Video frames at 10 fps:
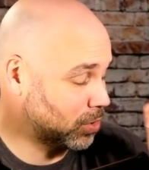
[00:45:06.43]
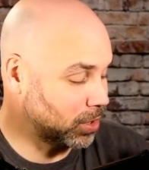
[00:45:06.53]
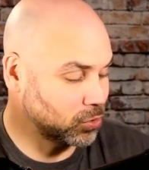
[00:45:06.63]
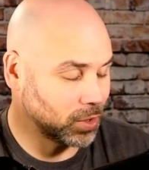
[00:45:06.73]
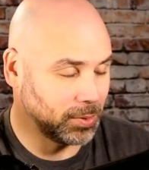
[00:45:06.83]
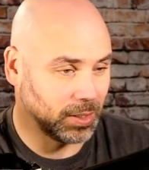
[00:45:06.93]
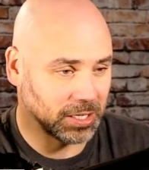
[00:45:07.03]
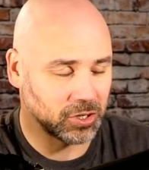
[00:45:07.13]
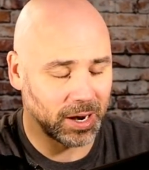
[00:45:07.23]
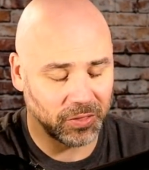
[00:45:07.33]
could contribute next
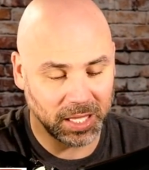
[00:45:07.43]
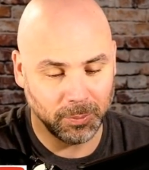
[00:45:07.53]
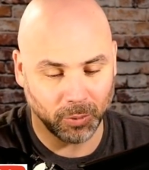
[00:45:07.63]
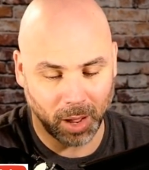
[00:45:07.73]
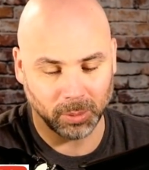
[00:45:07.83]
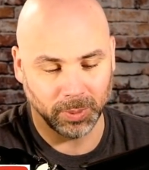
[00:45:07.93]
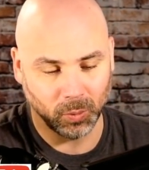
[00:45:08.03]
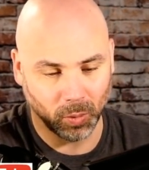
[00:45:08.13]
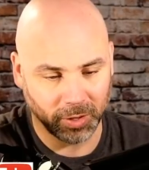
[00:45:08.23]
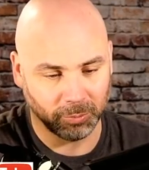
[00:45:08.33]
year. I think he probably
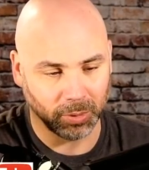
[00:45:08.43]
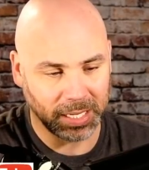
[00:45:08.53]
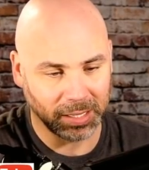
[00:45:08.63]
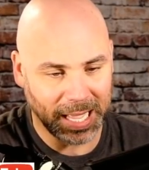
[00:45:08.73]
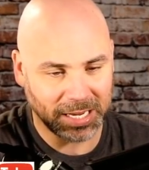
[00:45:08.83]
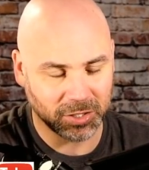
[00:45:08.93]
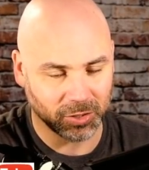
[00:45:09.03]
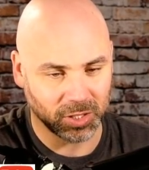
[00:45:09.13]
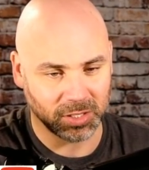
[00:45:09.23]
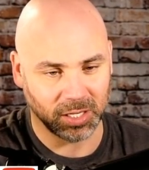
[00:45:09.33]
would have played last year
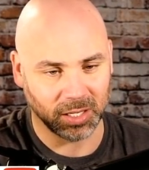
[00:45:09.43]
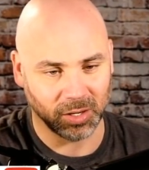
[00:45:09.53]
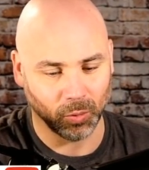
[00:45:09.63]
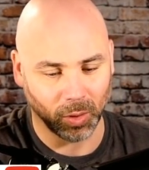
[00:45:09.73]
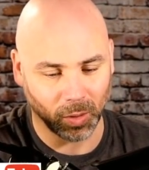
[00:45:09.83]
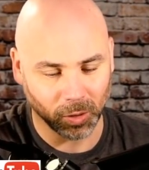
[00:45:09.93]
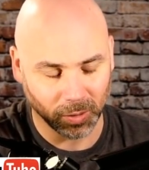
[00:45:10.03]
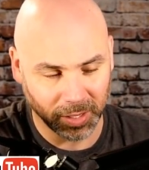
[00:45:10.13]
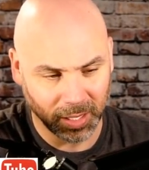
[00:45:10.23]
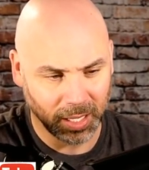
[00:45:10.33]
since he did enroll
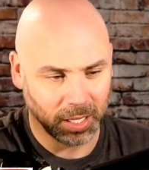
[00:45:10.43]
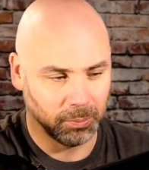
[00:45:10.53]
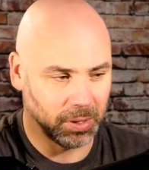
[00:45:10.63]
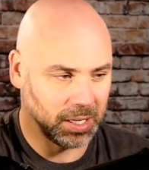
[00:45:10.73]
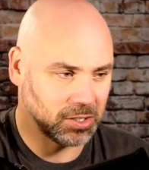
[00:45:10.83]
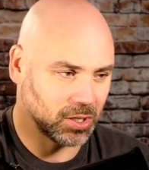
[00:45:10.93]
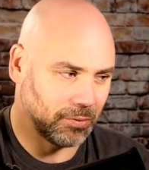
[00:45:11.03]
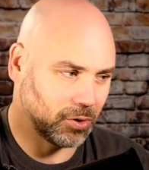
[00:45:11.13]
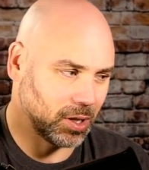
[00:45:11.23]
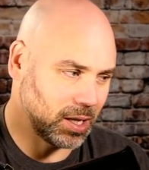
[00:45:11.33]
early, but he
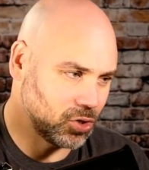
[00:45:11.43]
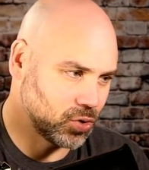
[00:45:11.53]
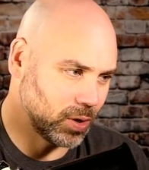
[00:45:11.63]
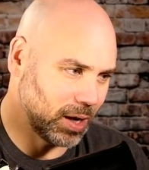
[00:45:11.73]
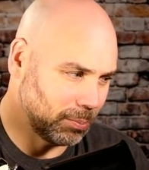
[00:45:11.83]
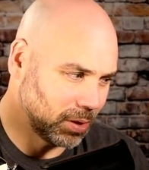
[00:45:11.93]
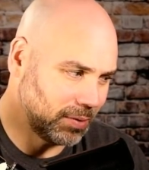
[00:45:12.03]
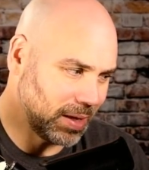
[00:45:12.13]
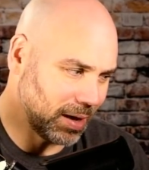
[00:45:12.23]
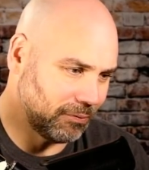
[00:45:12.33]
suffered an injury. I believe
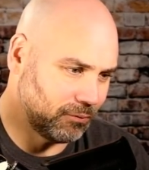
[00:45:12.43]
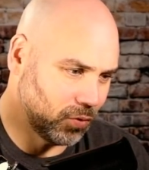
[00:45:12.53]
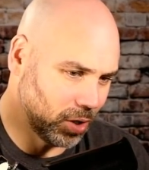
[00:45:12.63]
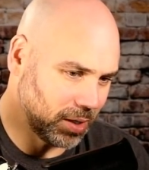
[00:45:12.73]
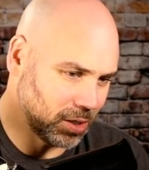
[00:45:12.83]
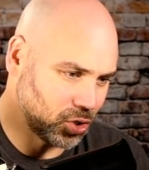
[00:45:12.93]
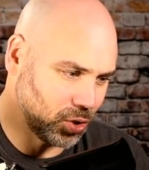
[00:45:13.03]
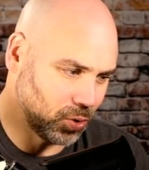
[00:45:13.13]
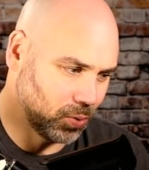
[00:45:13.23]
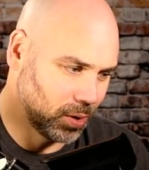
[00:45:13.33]
he had a foot
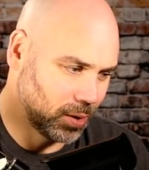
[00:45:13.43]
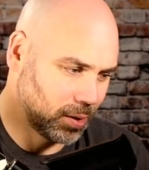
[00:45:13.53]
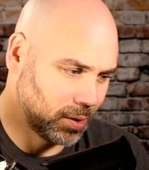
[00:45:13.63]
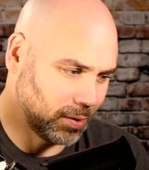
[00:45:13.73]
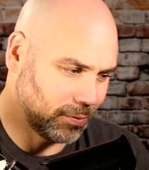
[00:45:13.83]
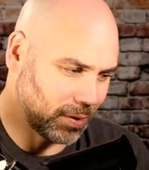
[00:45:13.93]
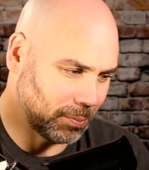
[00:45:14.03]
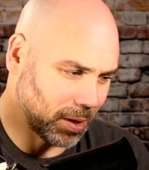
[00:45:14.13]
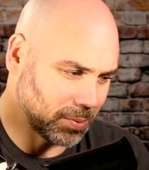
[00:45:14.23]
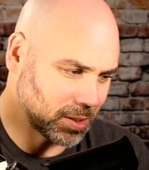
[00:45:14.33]
issue, if I'm
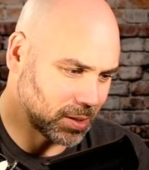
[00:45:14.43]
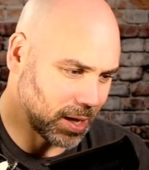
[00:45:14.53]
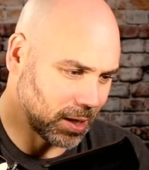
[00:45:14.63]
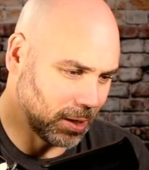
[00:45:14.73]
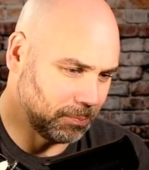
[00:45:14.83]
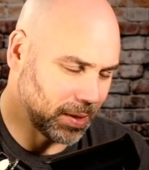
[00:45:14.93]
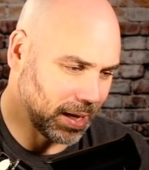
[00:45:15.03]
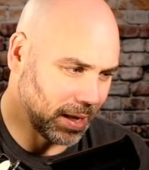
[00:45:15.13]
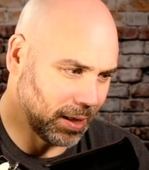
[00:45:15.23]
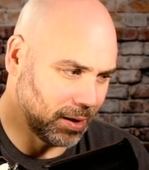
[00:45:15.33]
not mistaken,
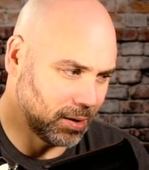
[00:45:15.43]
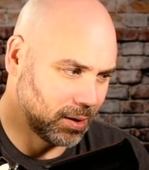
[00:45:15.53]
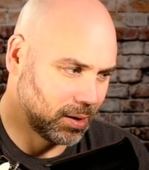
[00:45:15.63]
and